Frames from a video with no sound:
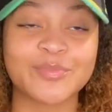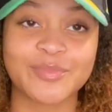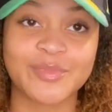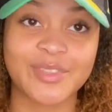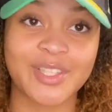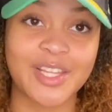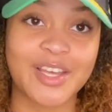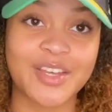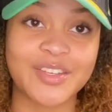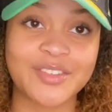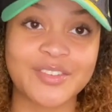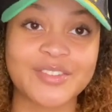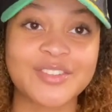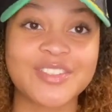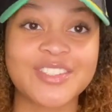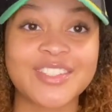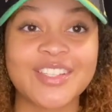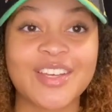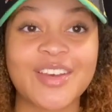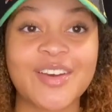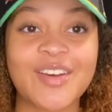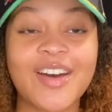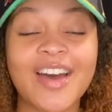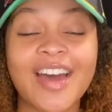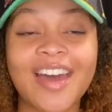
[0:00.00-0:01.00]
love so
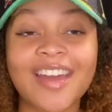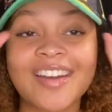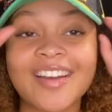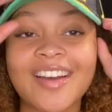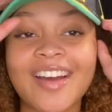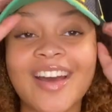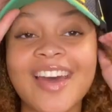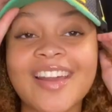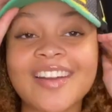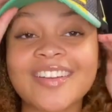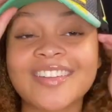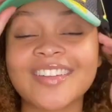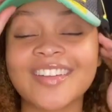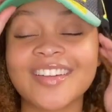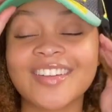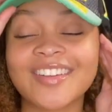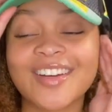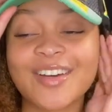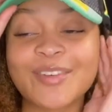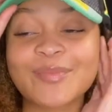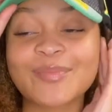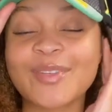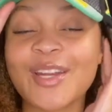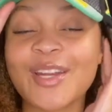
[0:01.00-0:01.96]
i don't i don't know i'm